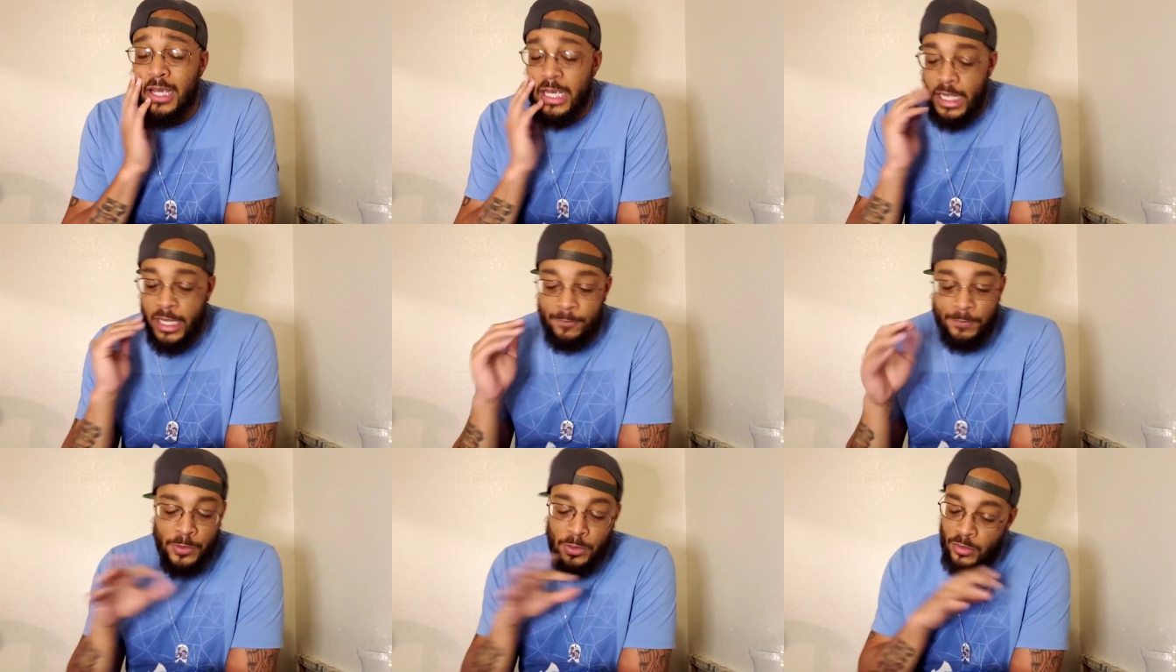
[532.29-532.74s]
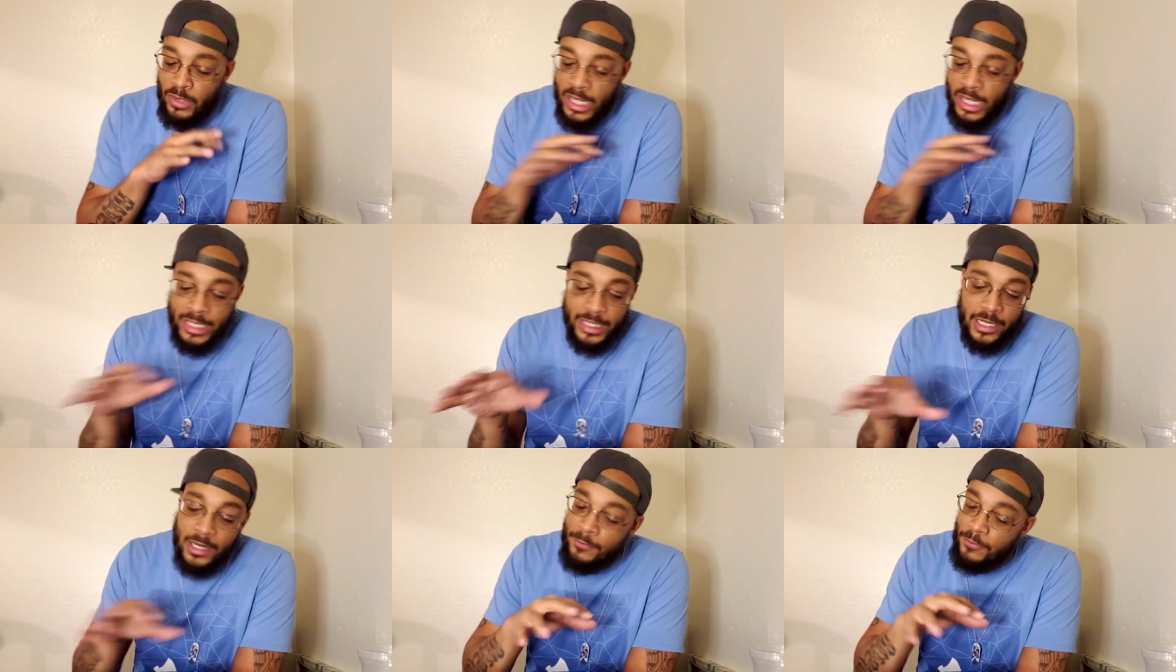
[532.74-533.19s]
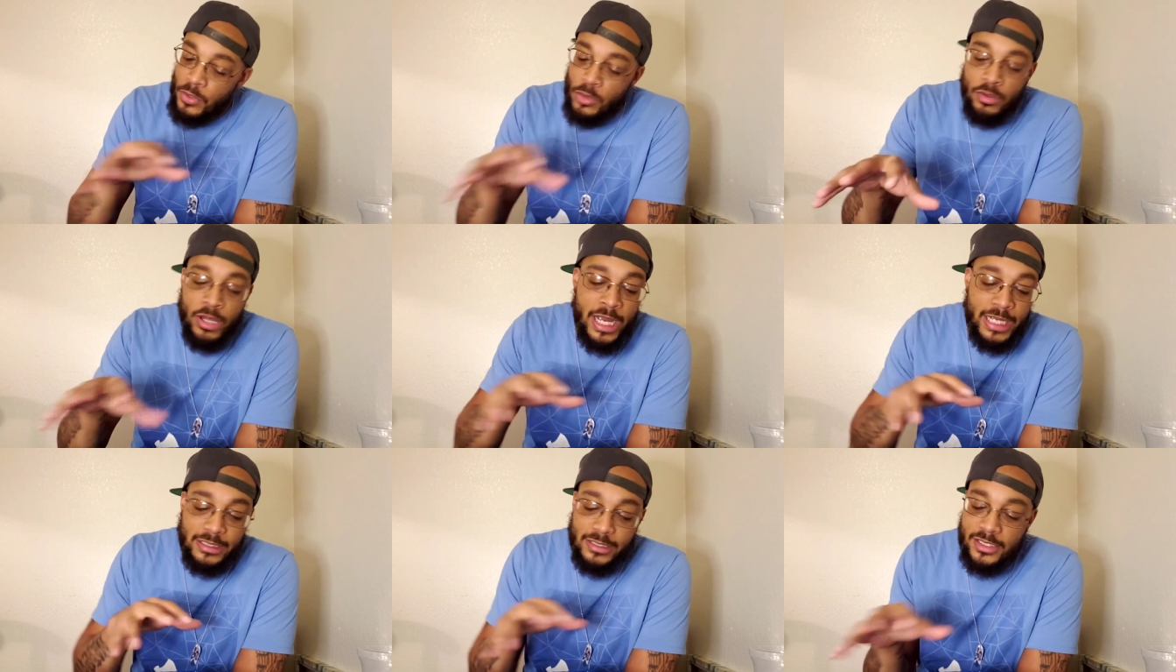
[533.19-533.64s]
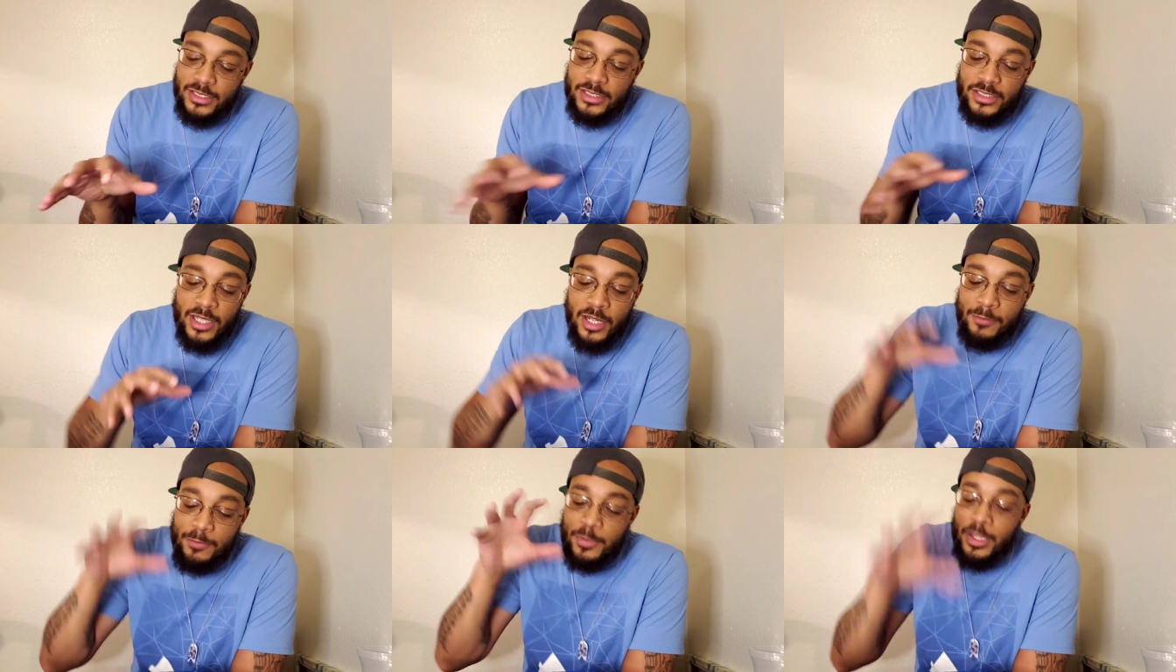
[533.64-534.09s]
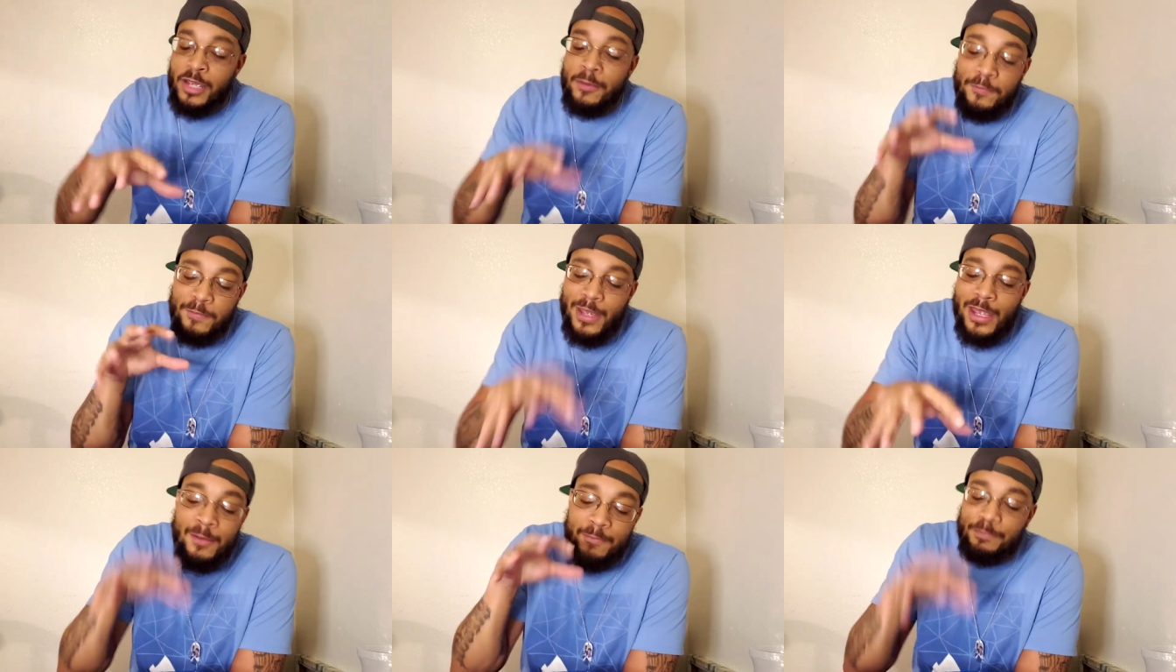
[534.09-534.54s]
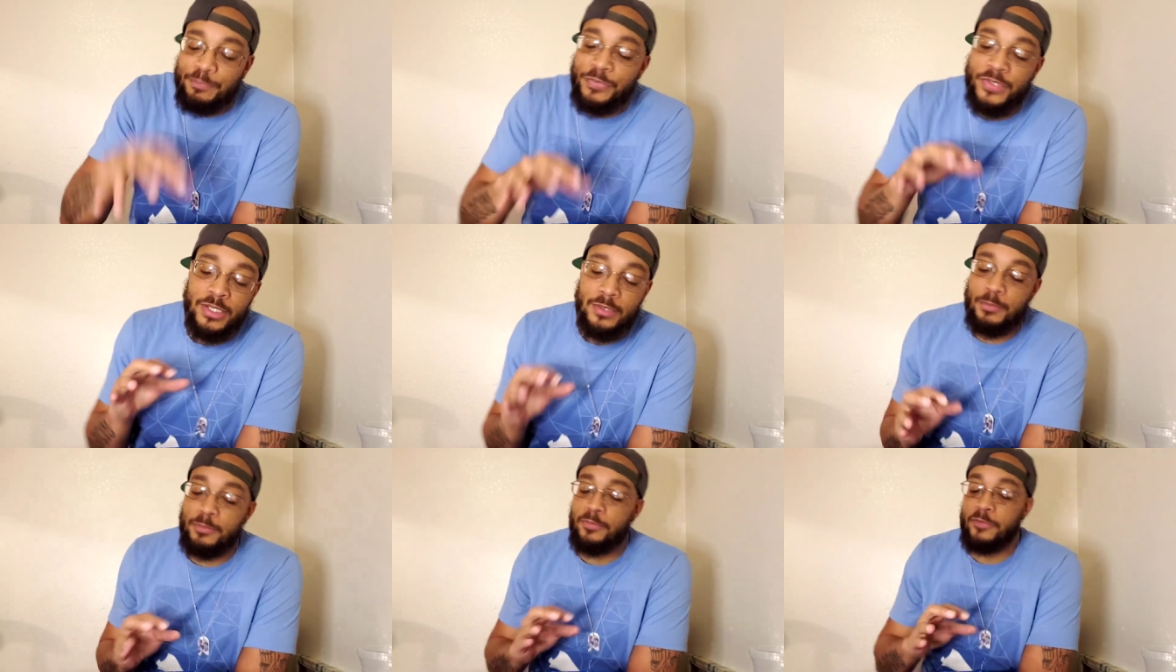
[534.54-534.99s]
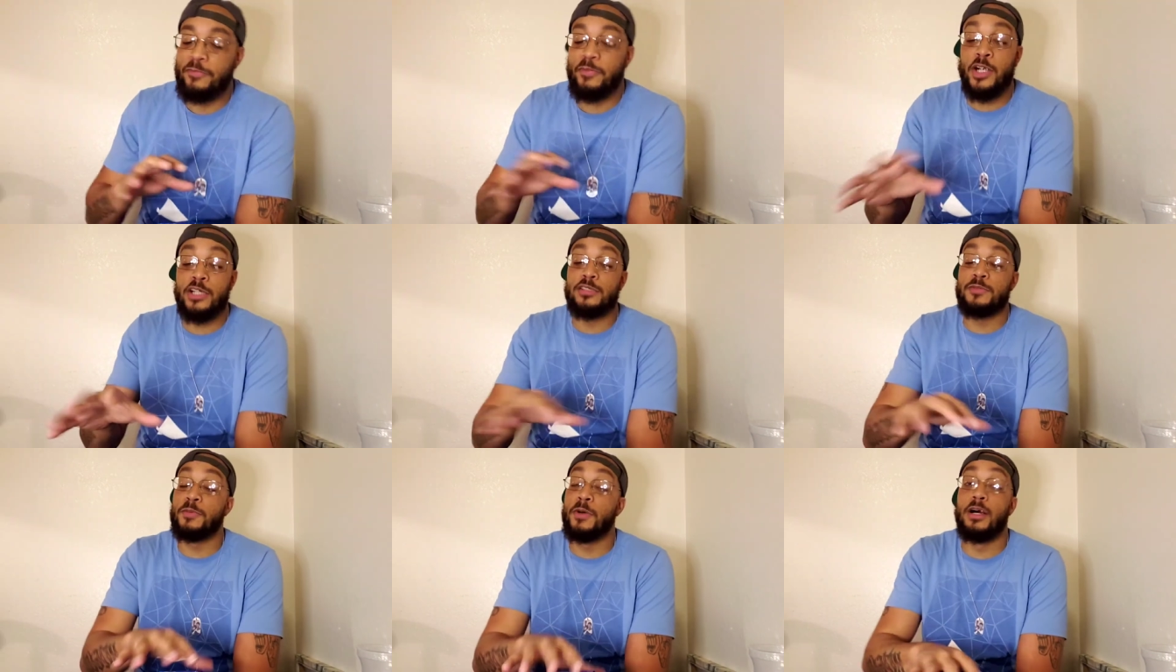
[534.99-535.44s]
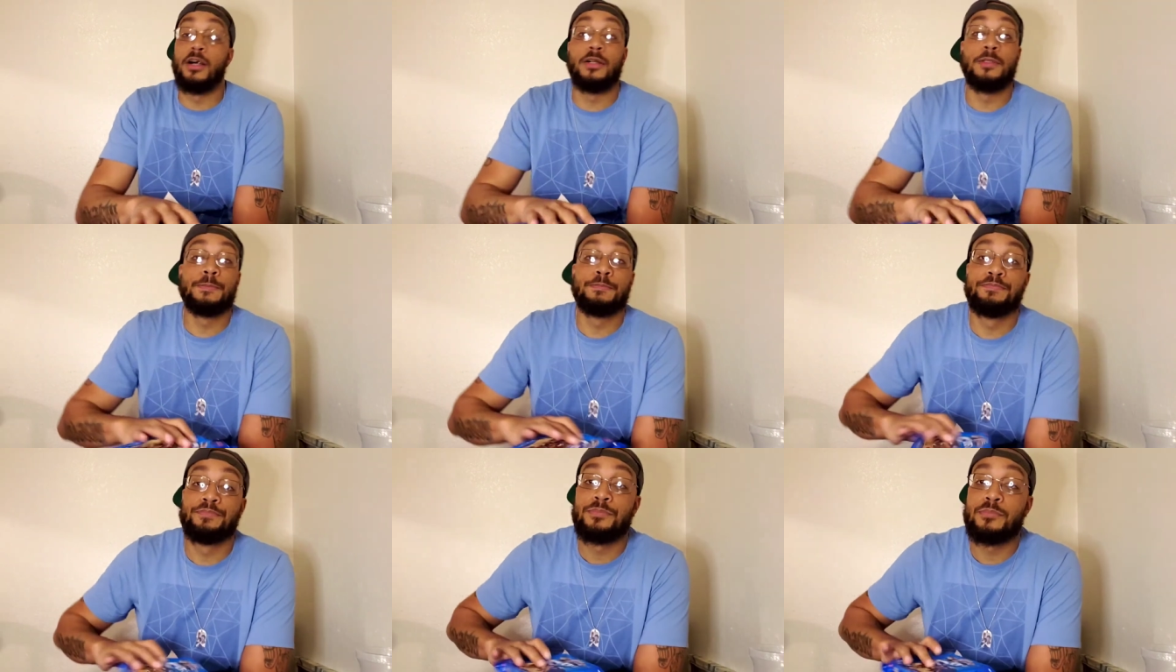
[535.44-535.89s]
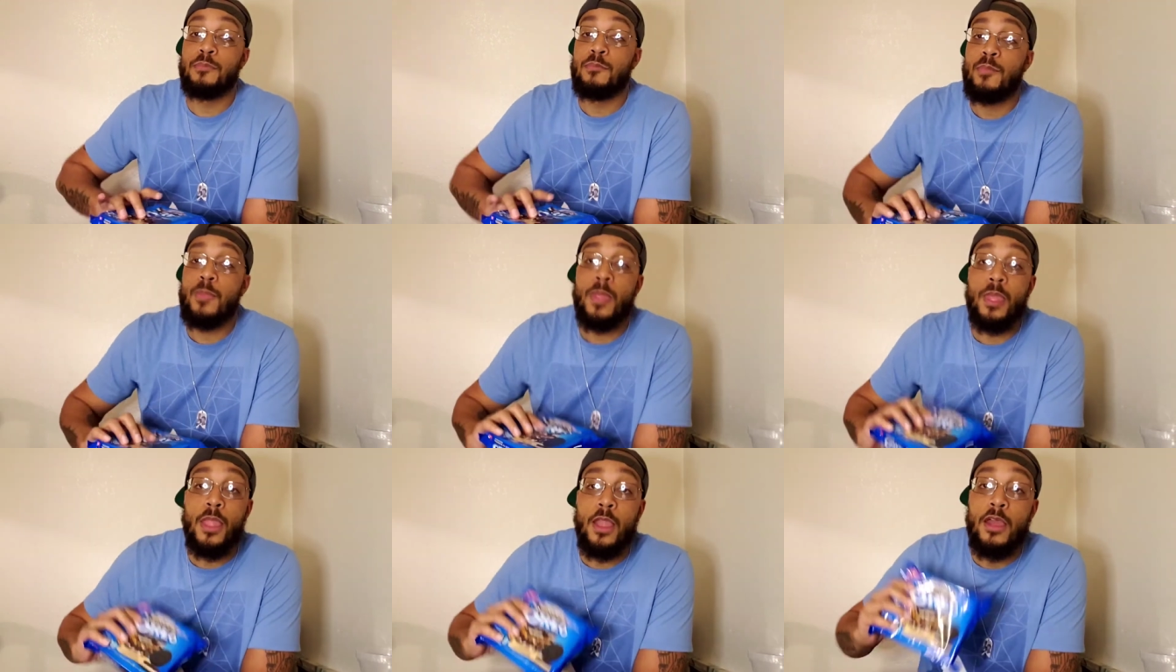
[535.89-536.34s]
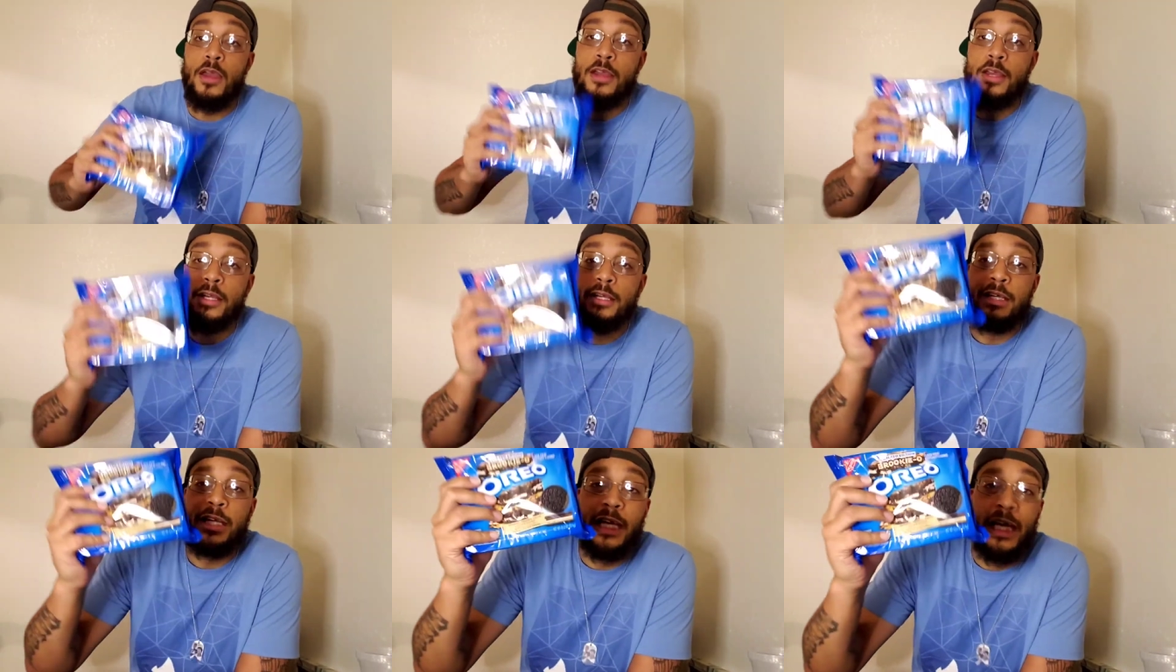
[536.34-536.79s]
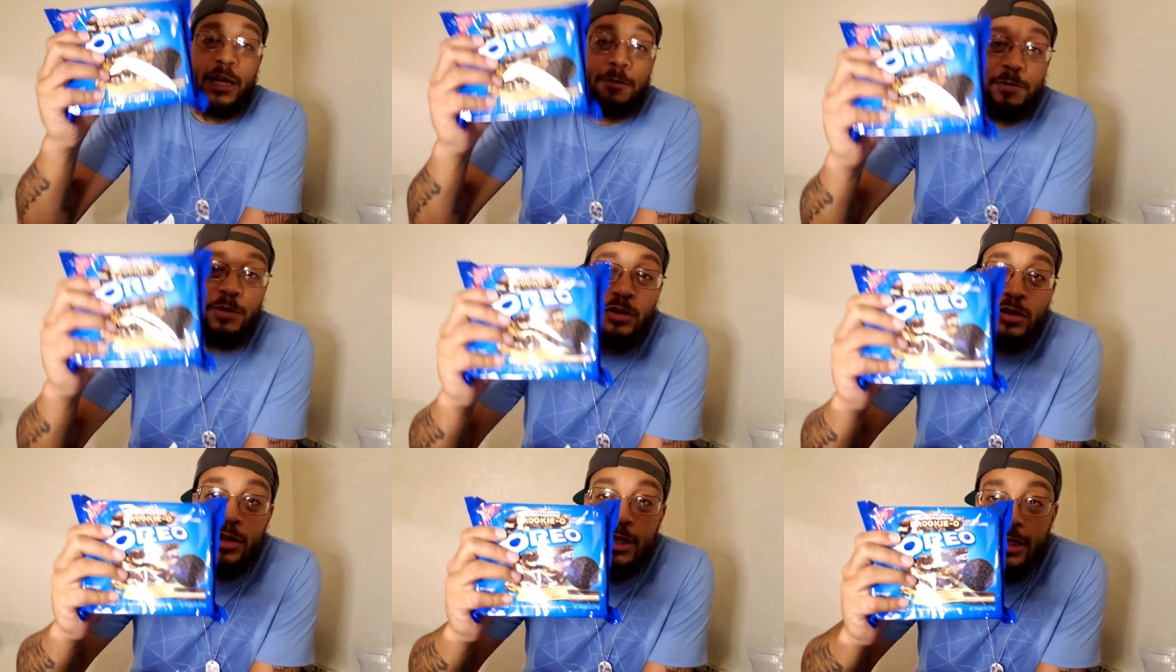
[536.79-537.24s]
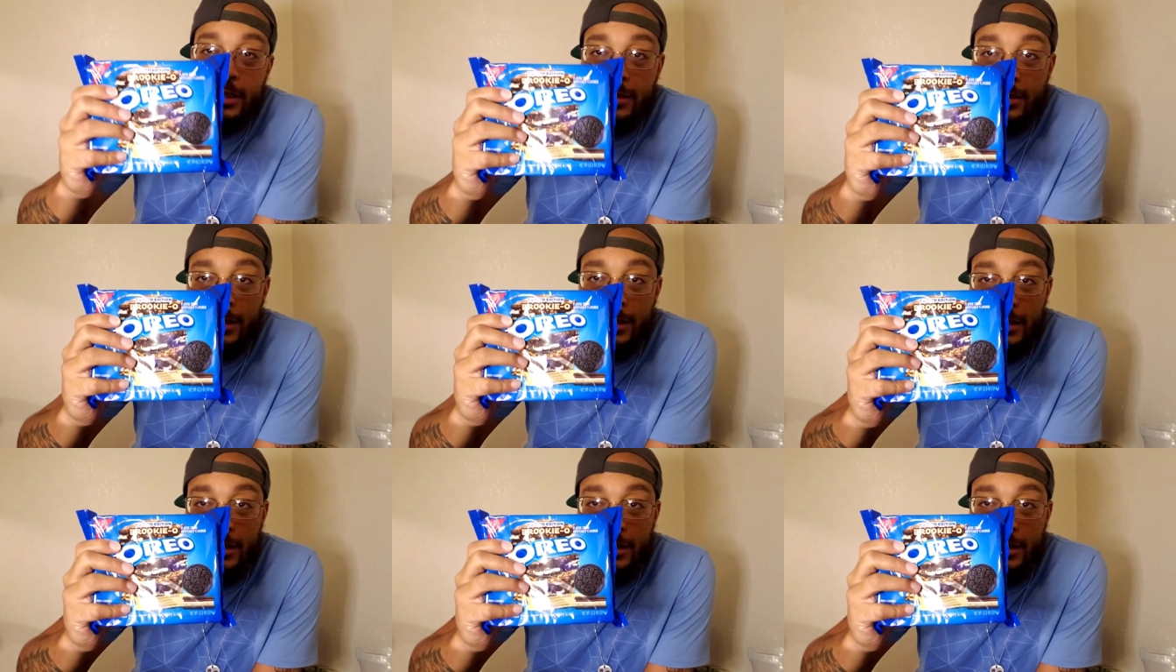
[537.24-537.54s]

If you like, if you like this stuff, if it first of all, if you look at